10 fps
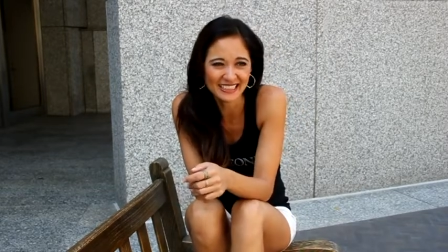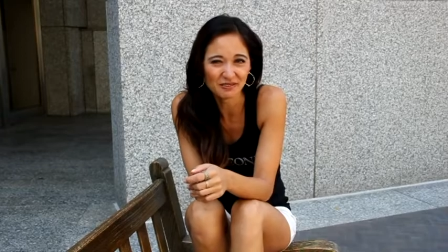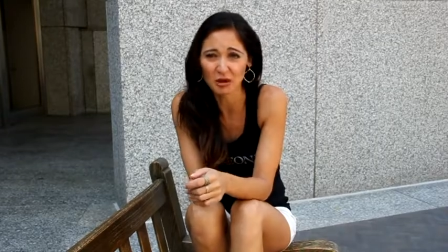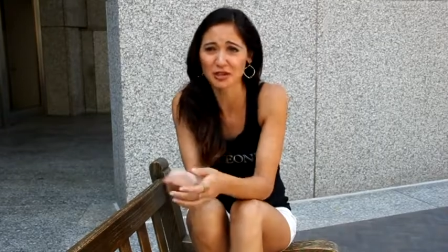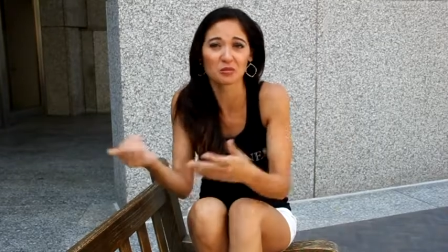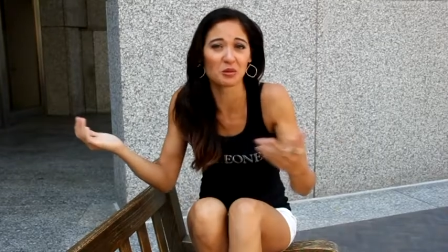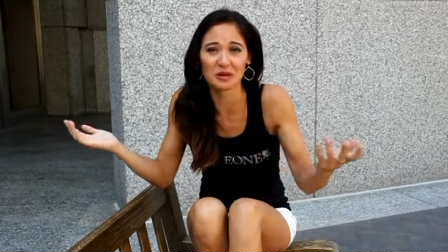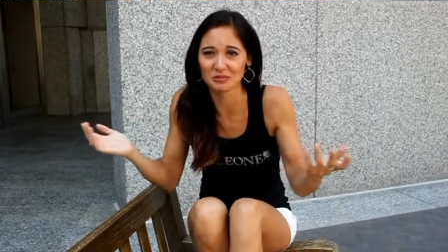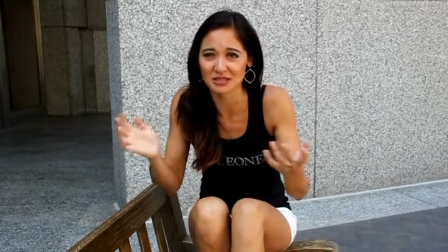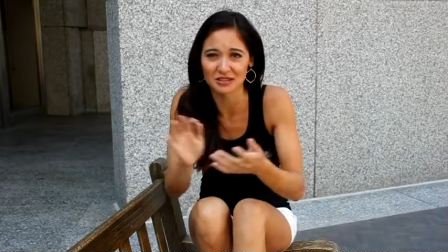Wonder
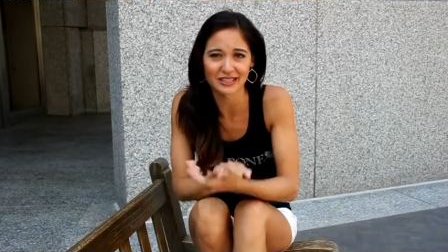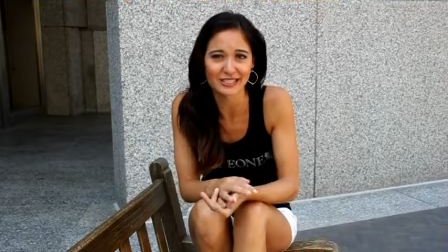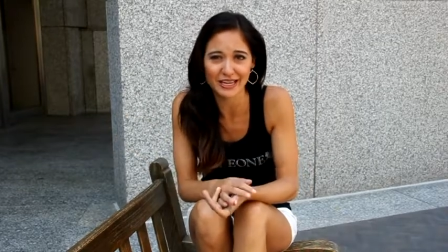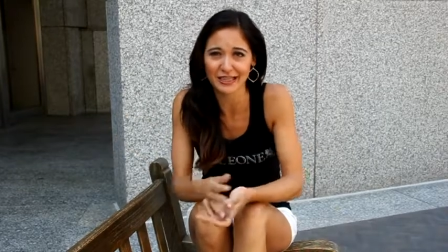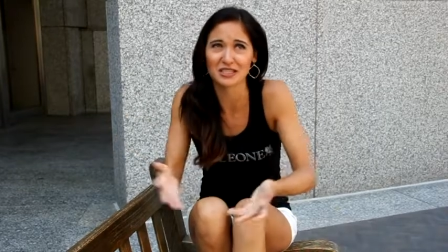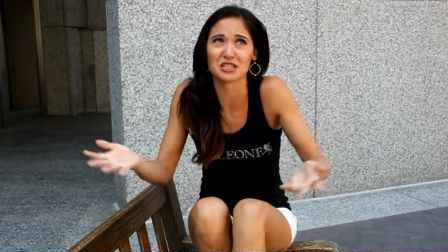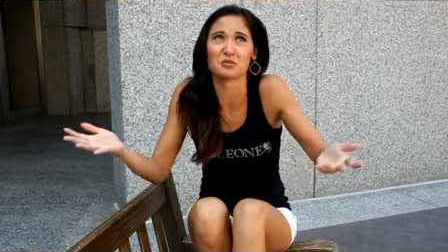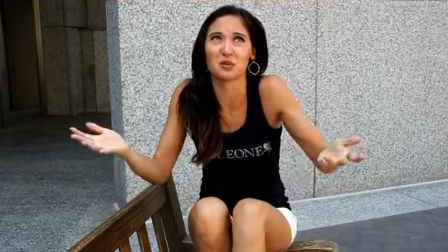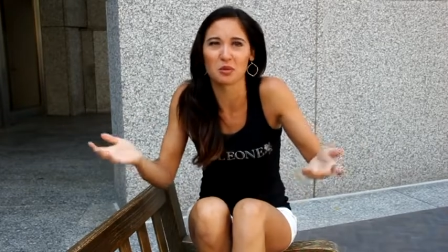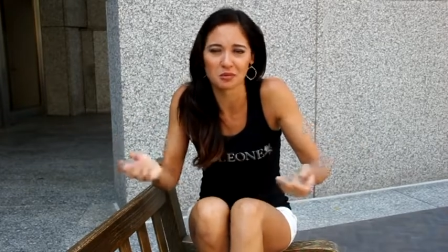Woman was already taken,
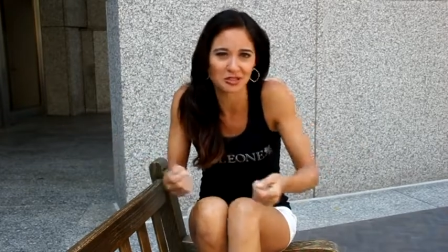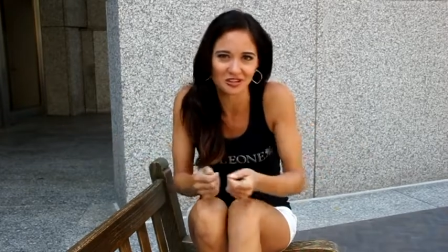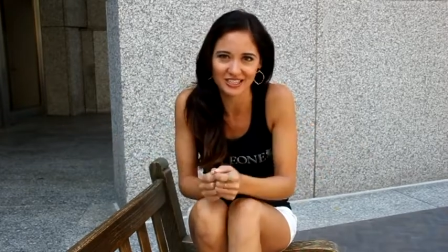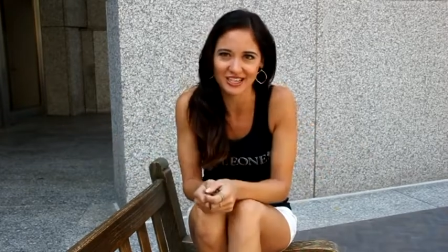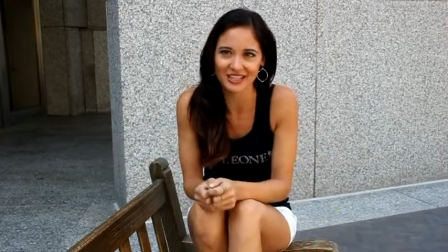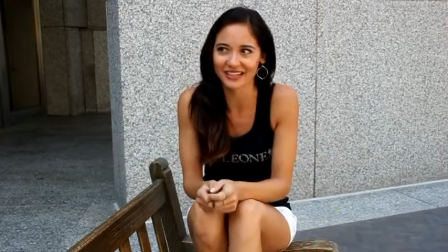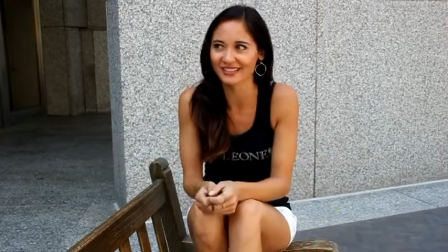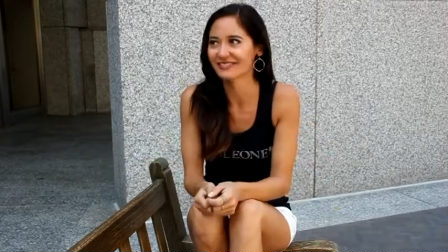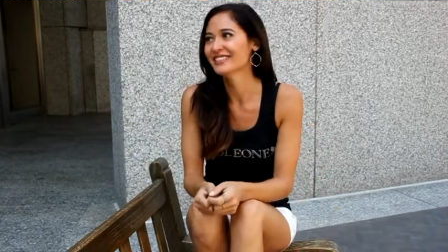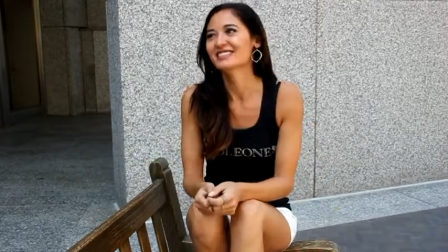Superwoman was already taken,
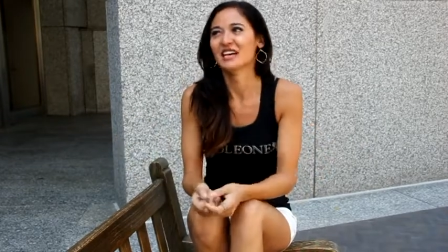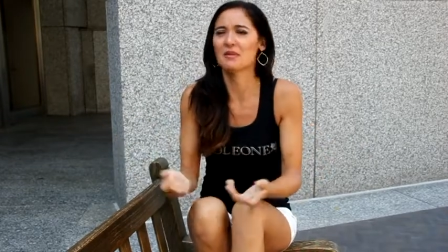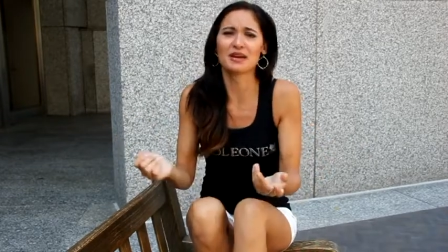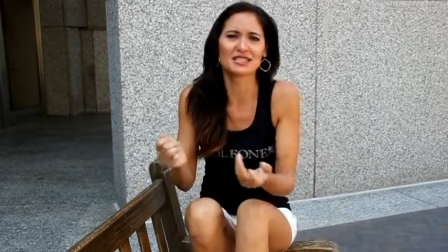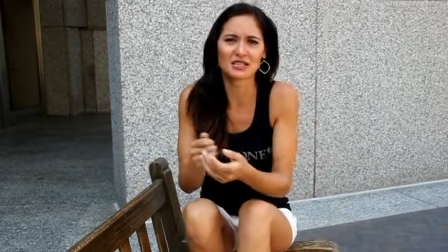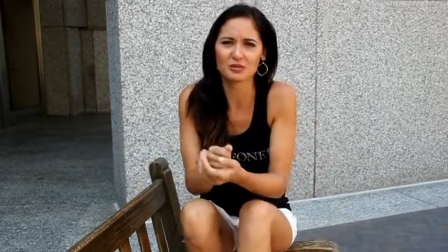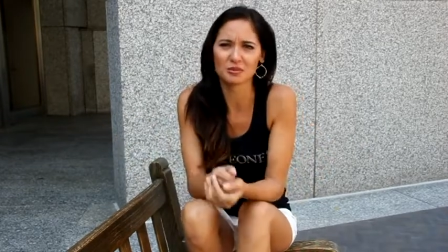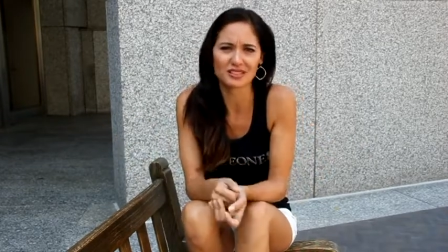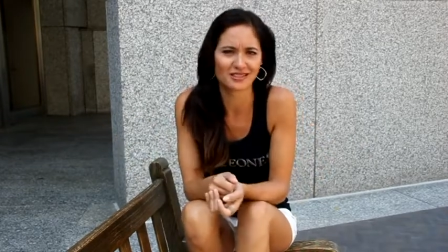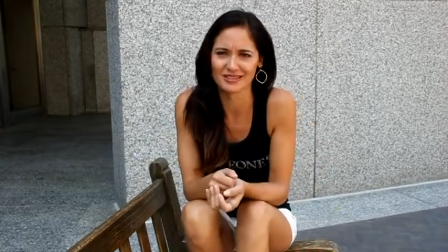Amazing
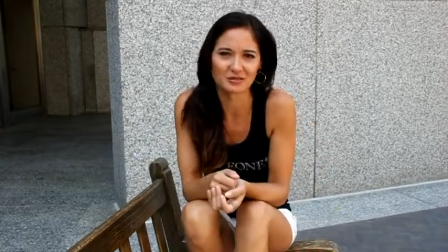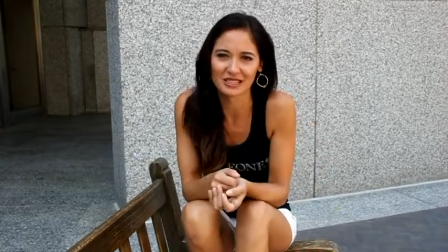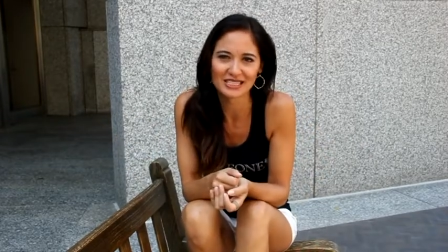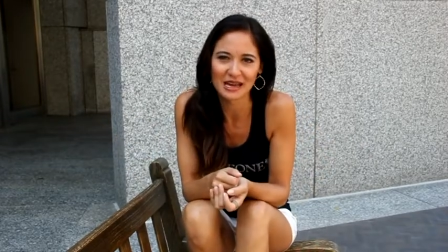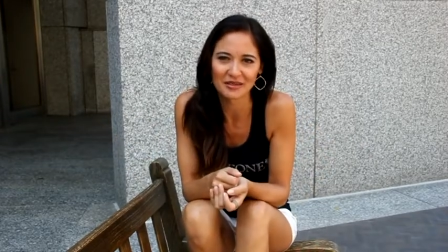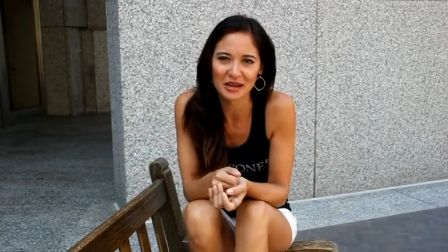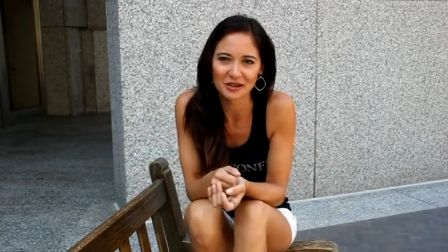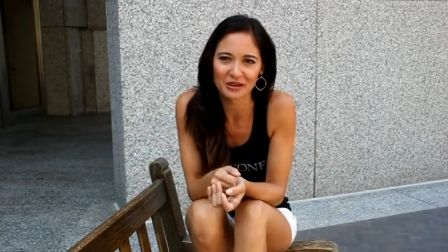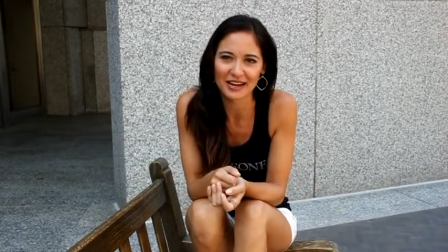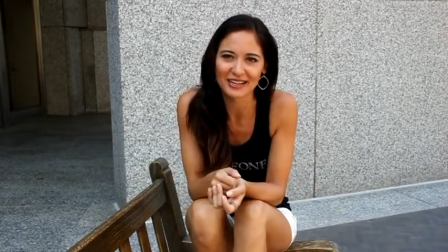Woman doesn't really sound that
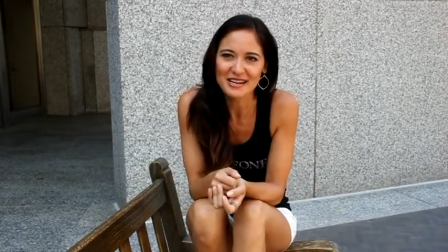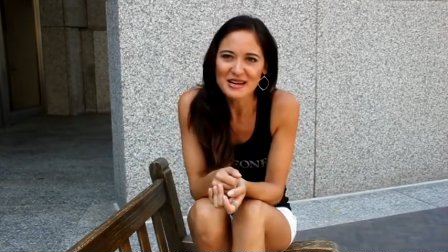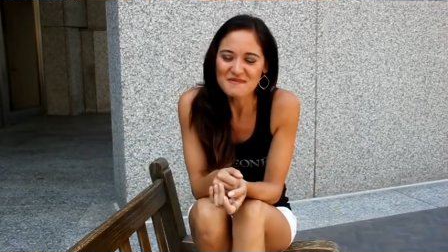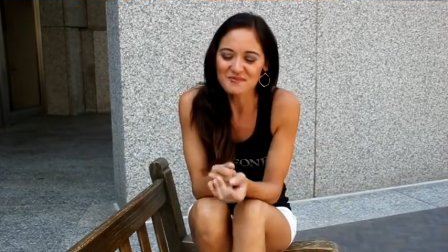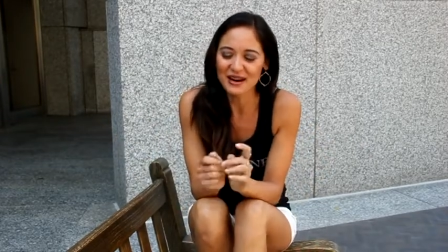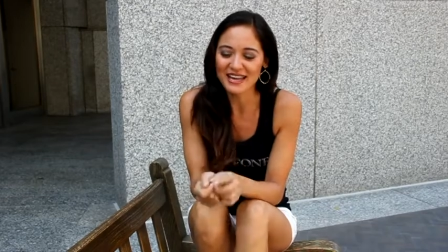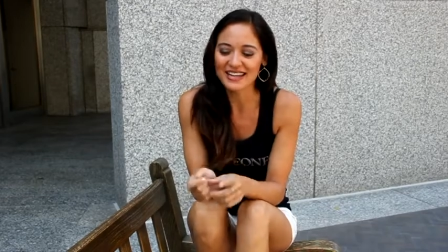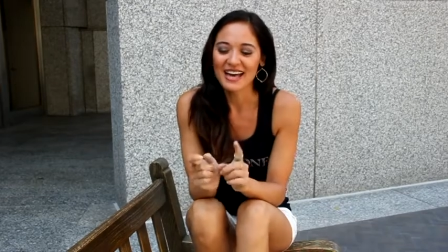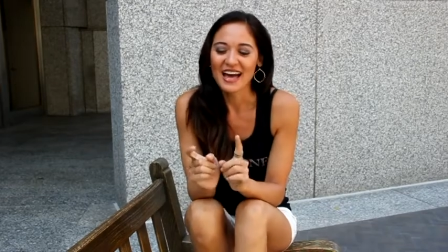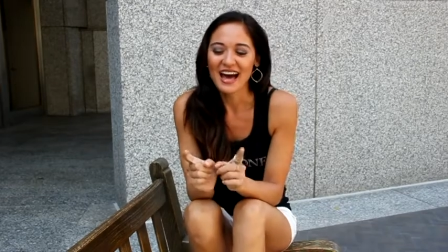great. But
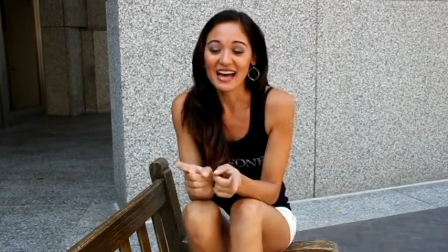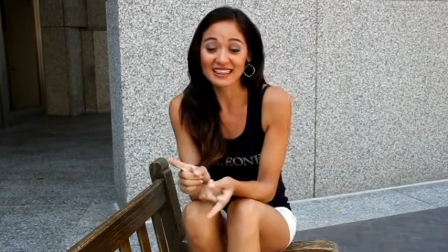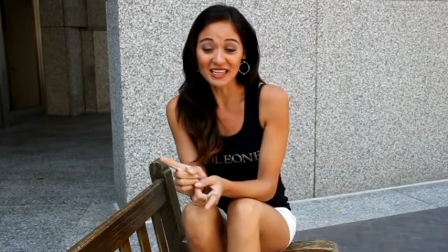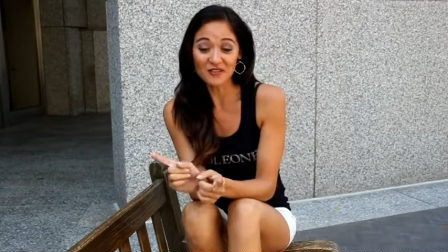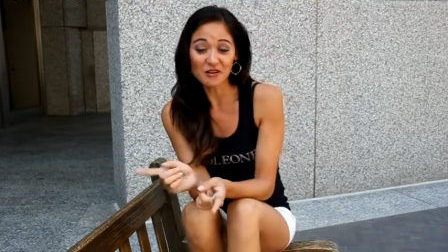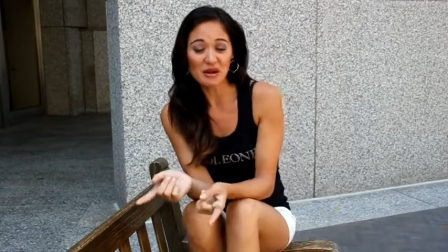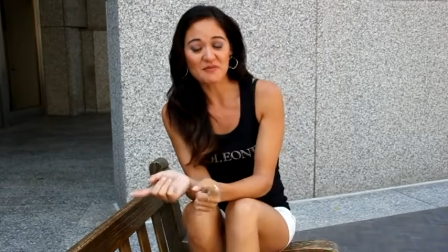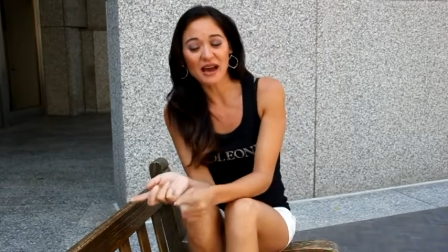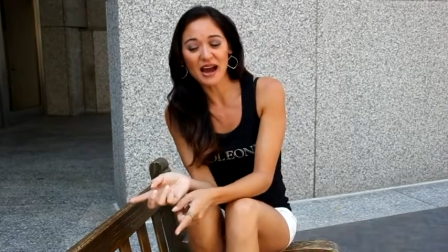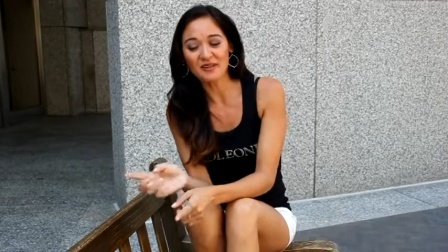I think for my
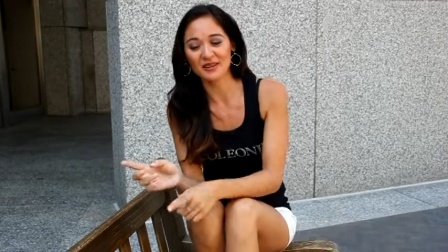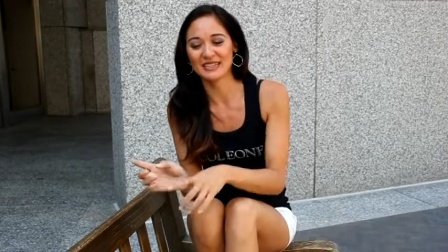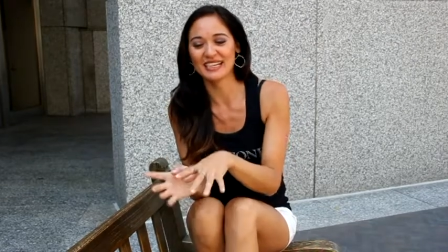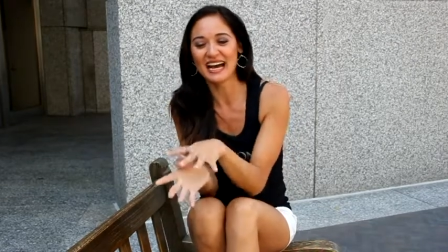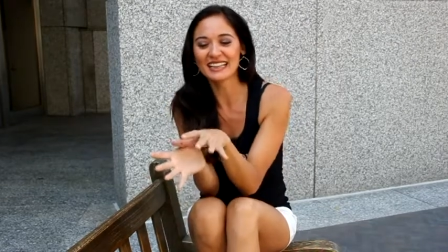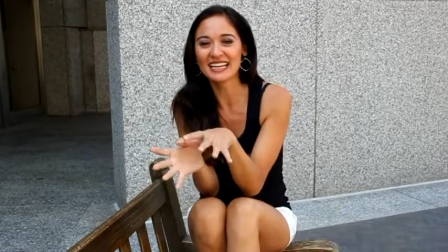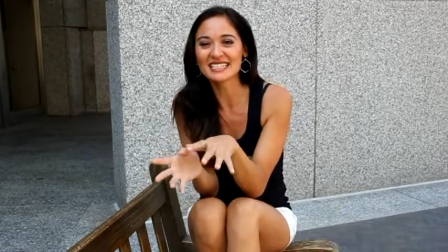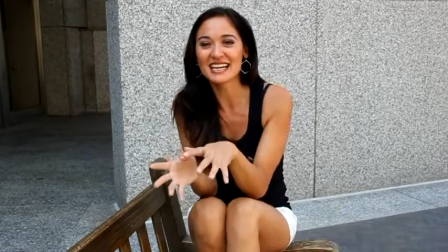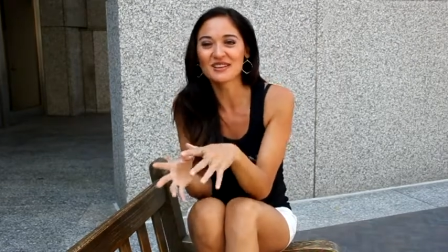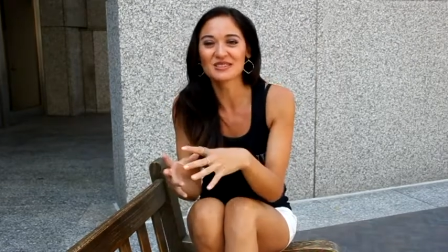power, I'd like
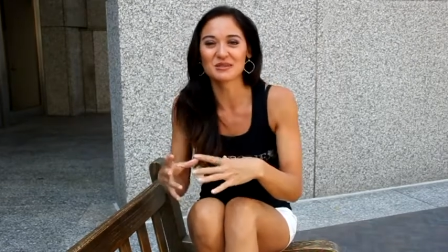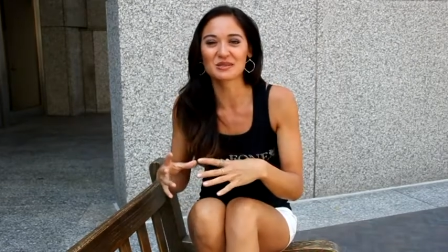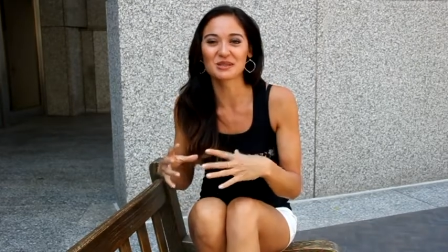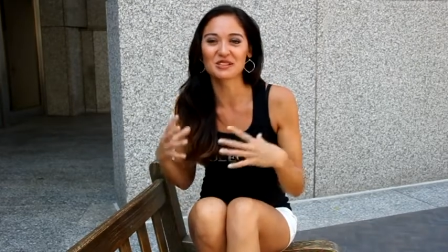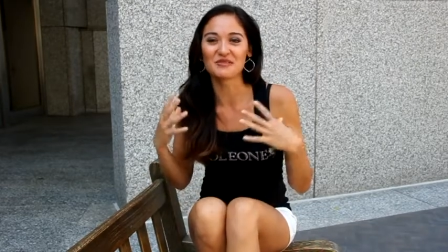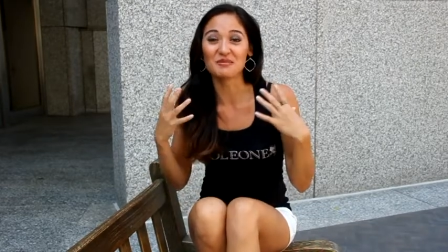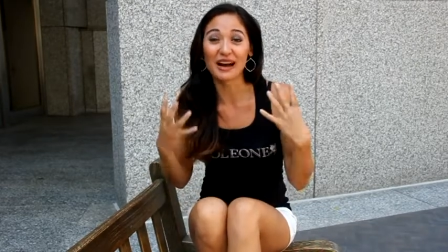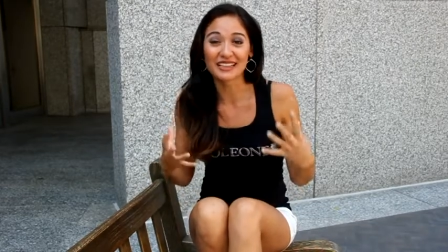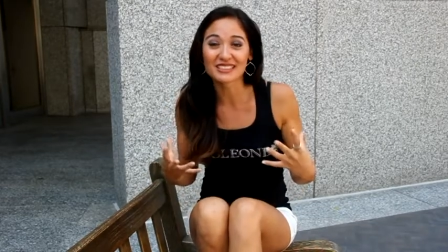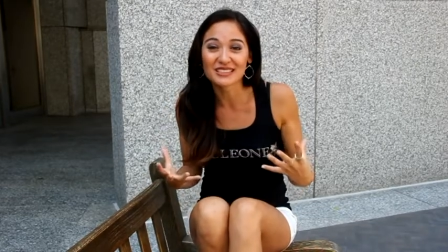to have some sort of
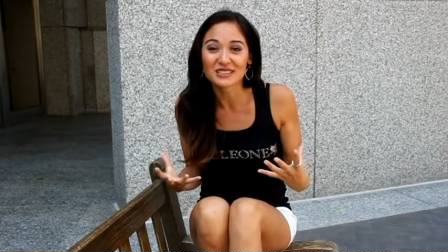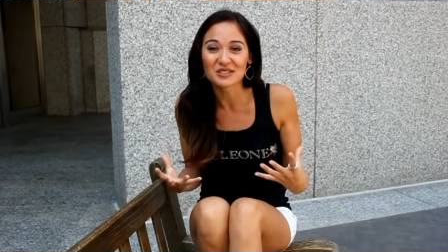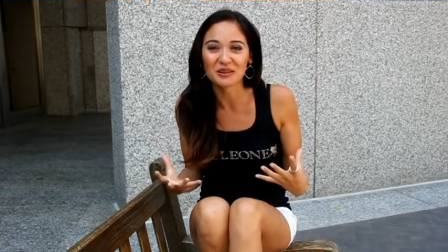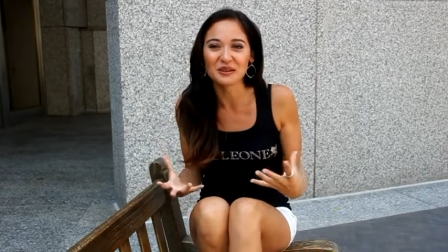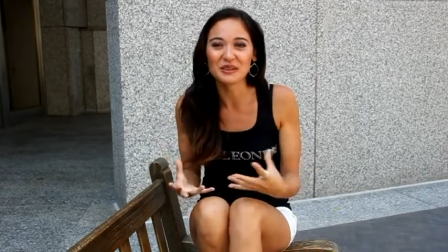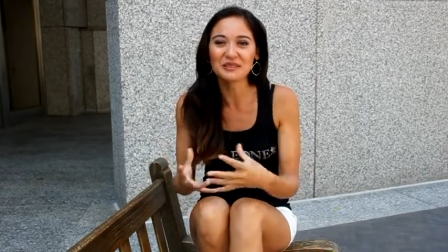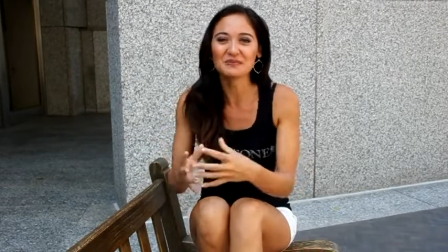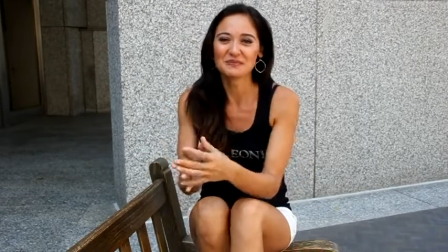mind control,